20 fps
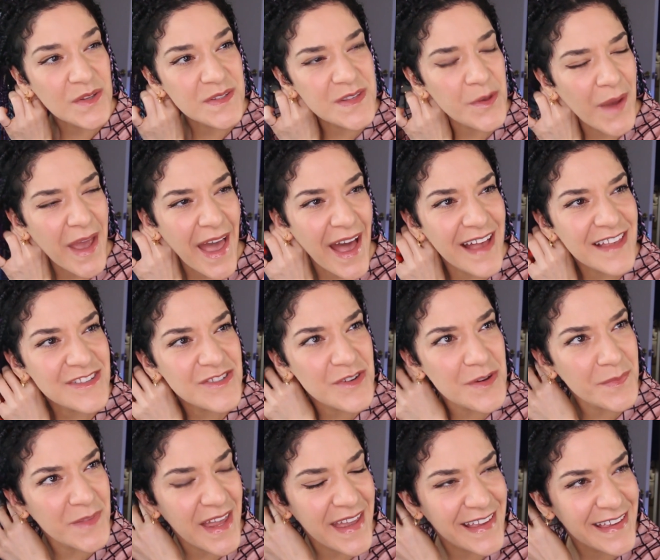So I asked her,
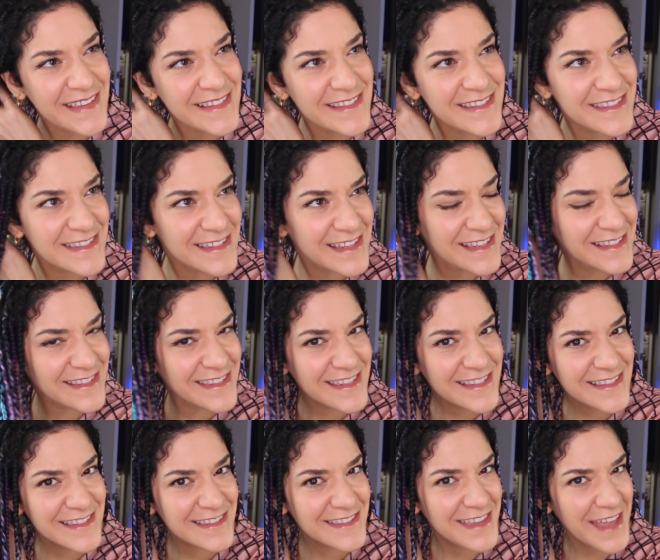I'm like, is
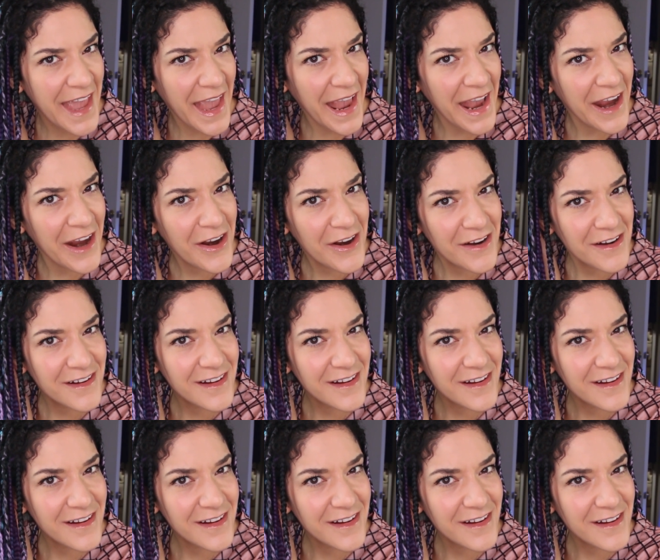this the hair?